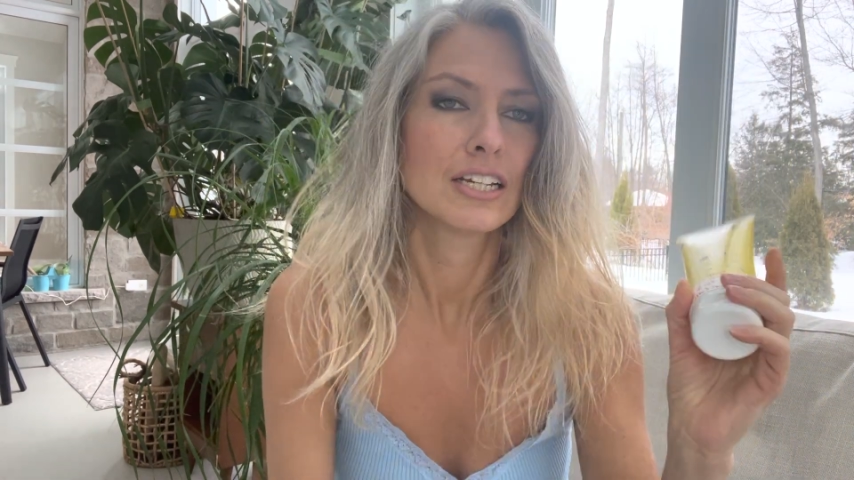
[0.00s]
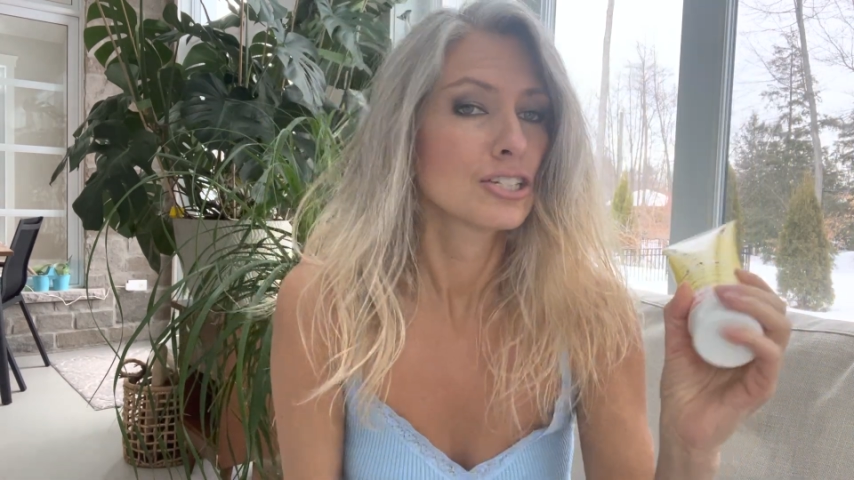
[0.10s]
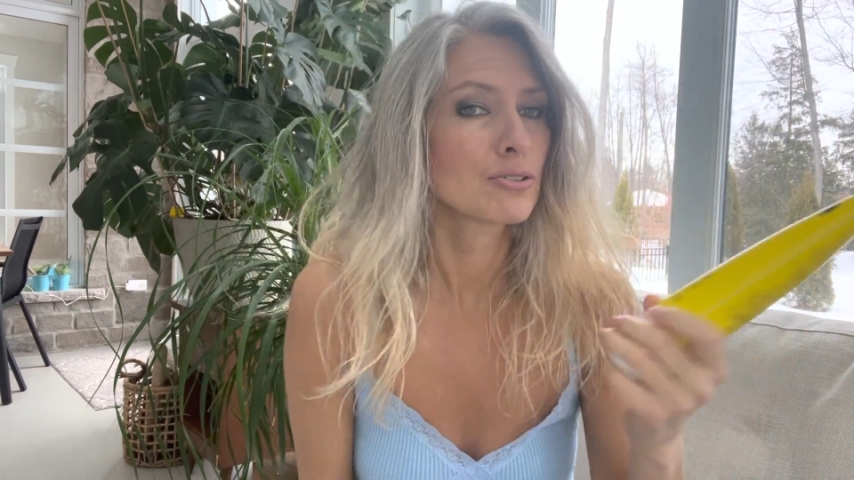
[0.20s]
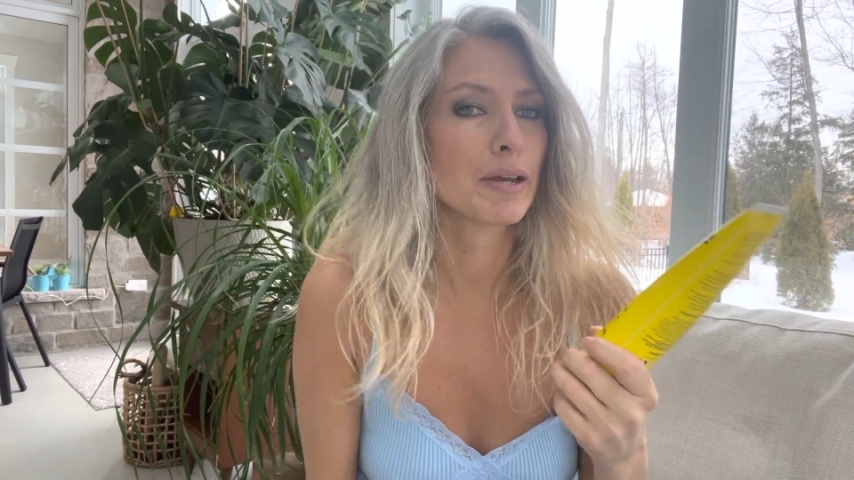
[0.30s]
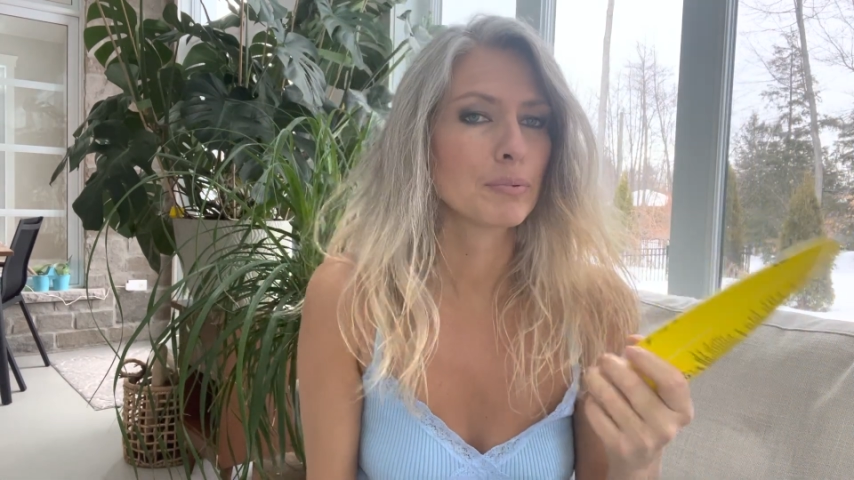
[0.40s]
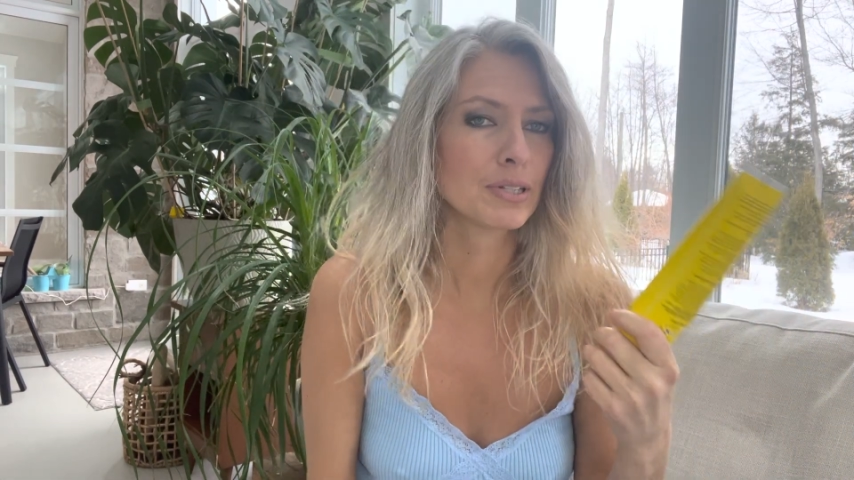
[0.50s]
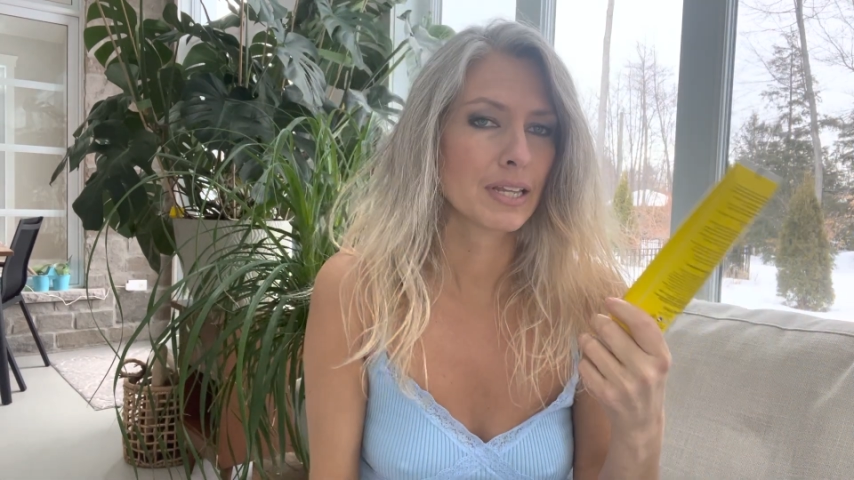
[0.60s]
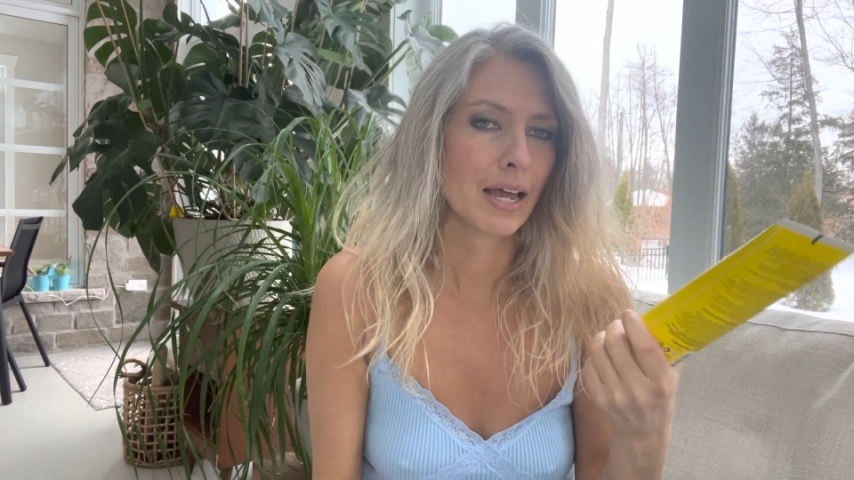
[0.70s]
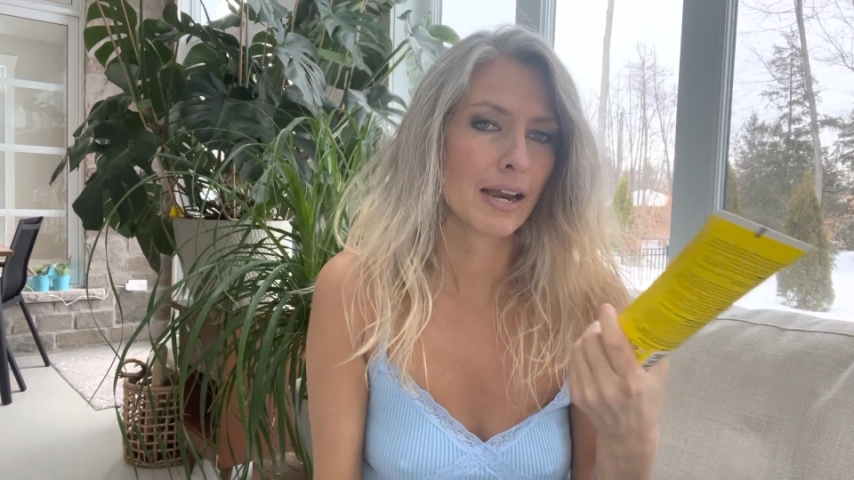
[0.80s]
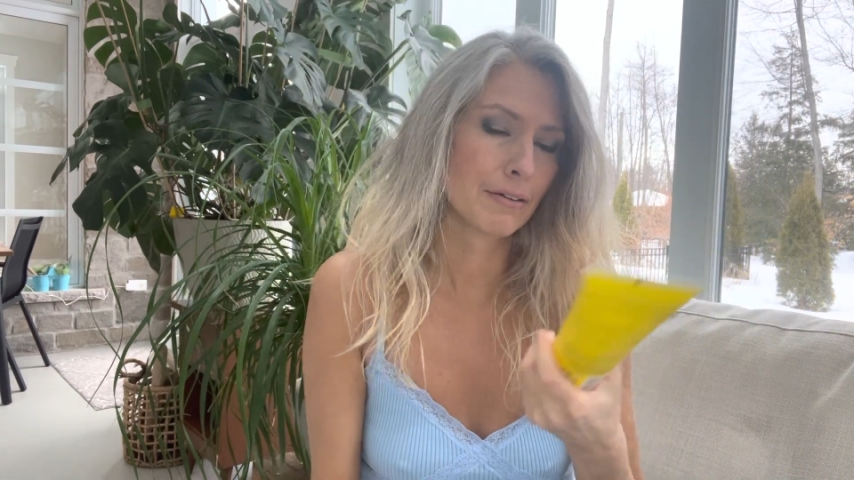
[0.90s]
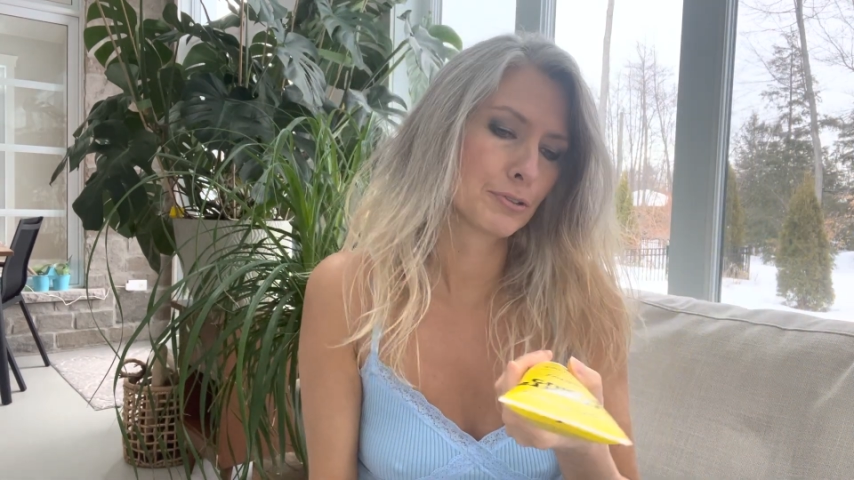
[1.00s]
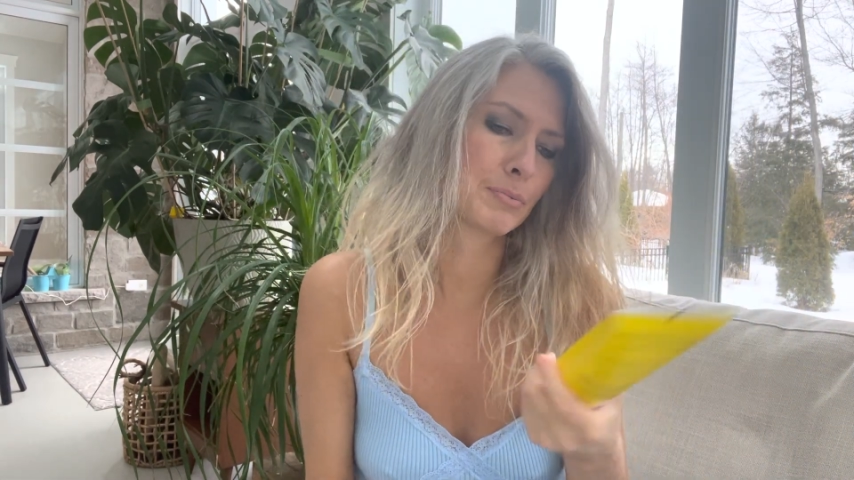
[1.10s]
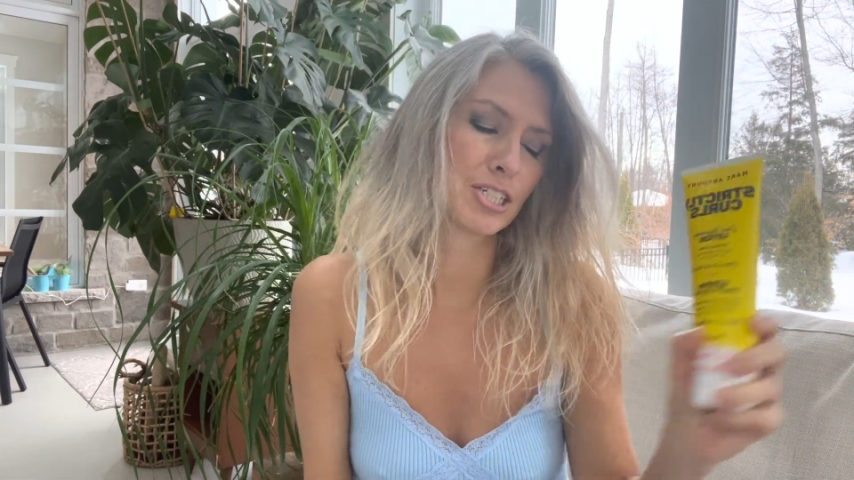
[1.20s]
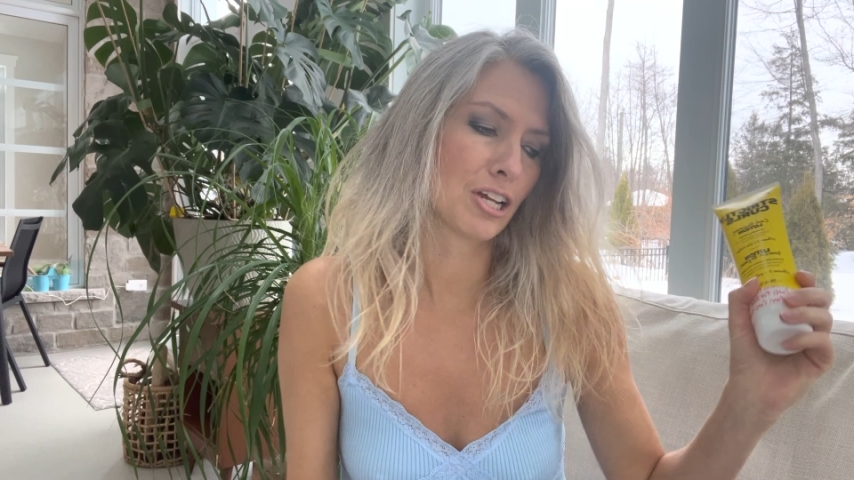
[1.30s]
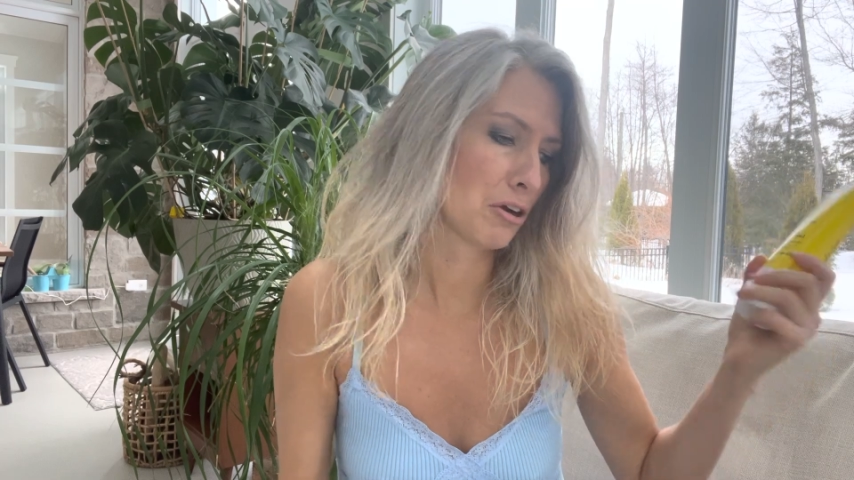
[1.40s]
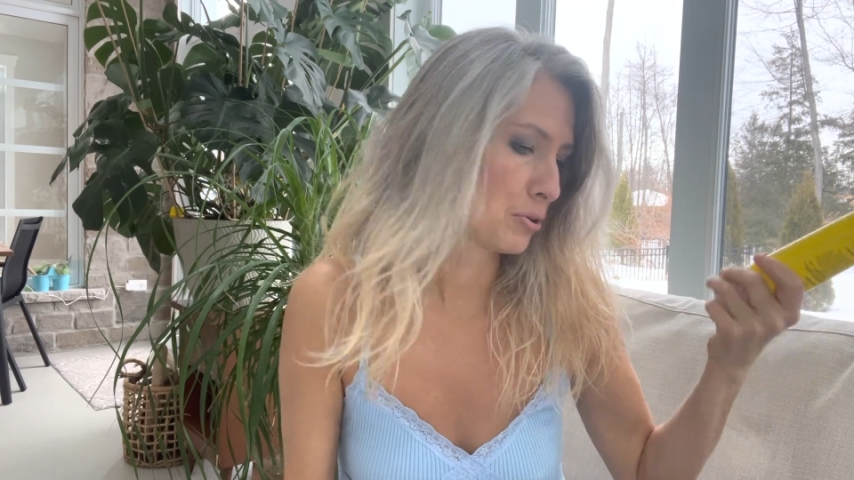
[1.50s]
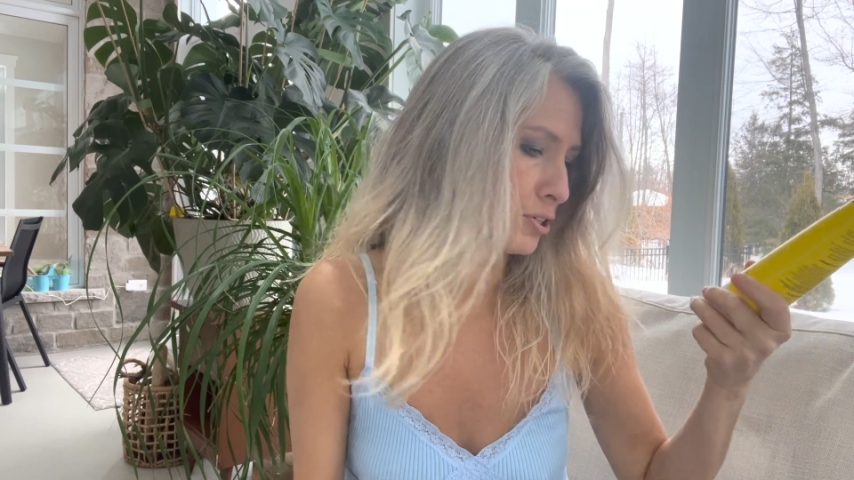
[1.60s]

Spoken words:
So I put that after my shower.